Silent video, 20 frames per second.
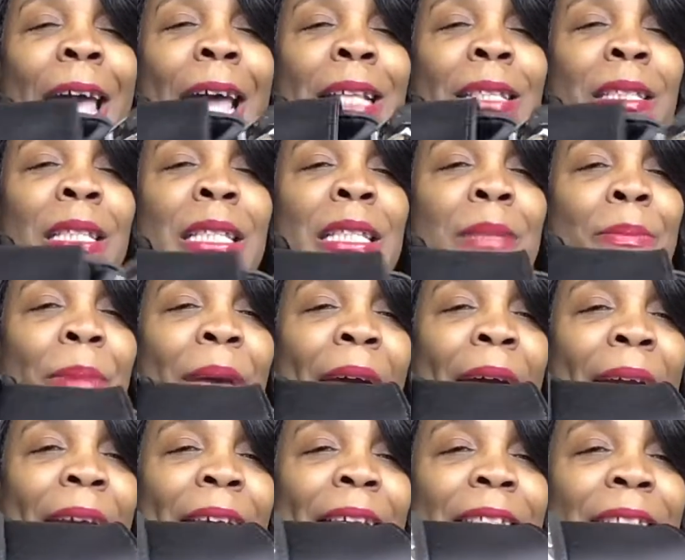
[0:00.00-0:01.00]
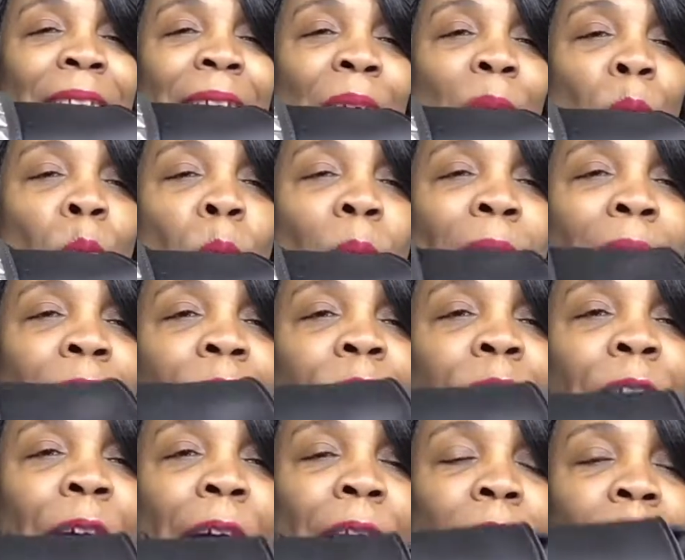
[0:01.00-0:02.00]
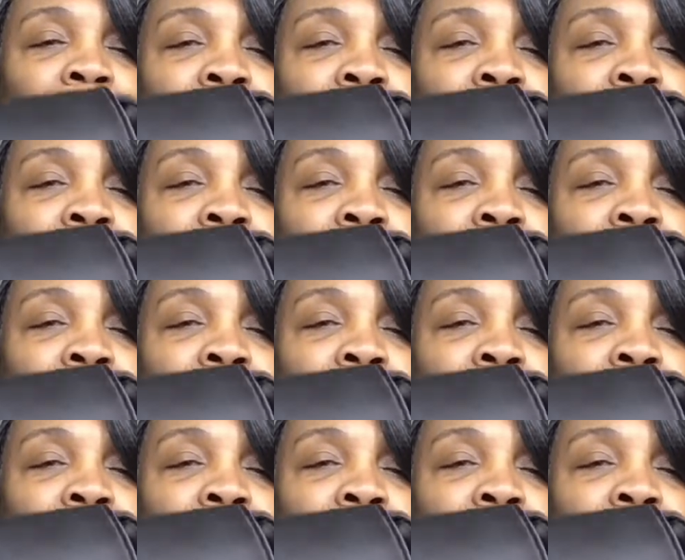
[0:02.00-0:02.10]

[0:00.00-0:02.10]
This bag is a wow factor.